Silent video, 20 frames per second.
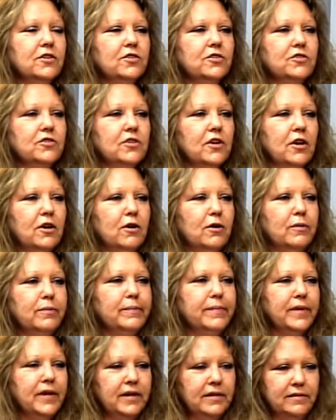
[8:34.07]
So
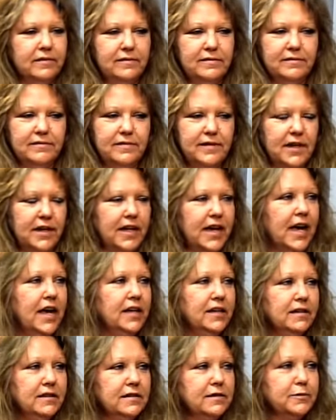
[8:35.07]
I'm going to,
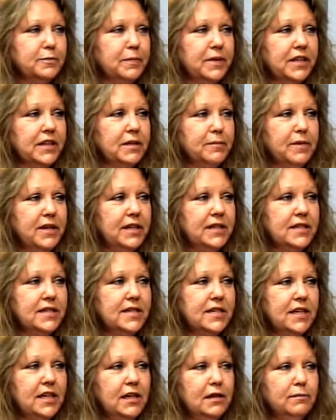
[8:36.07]
again, split them into
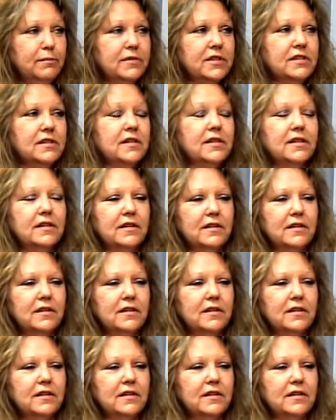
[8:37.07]
teams.